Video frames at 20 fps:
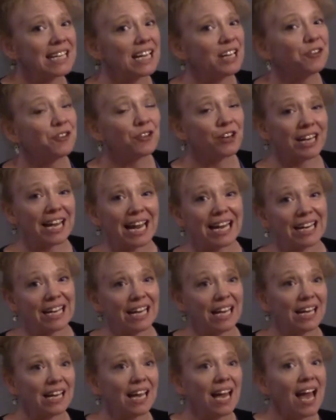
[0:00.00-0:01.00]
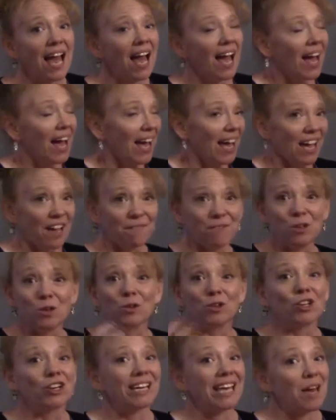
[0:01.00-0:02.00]
in creating, if
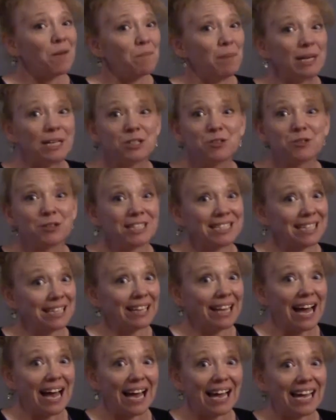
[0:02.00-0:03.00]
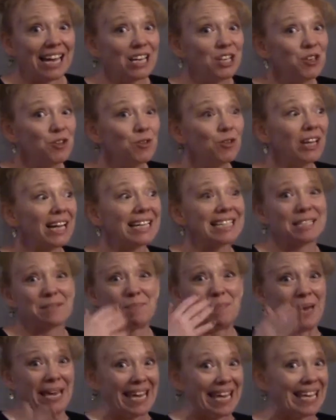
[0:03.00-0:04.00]
you look at Pinterest a lot and you like to
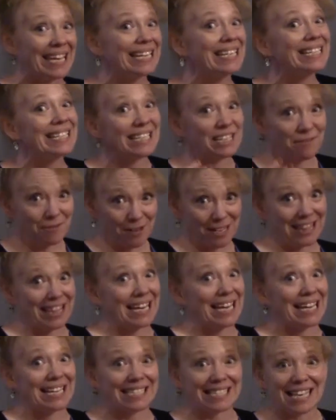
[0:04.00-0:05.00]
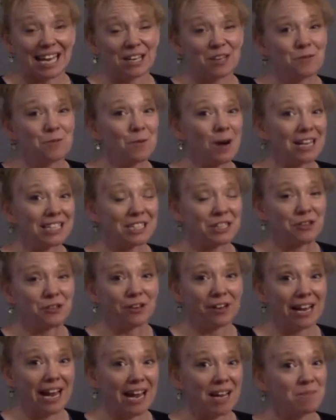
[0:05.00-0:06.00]
pin different things that you want to
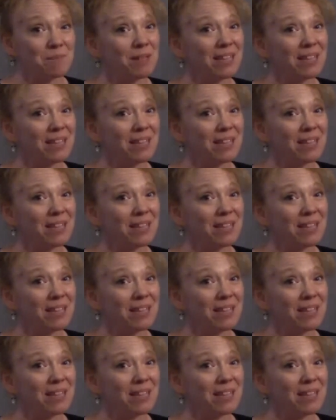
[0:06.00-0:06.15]
create,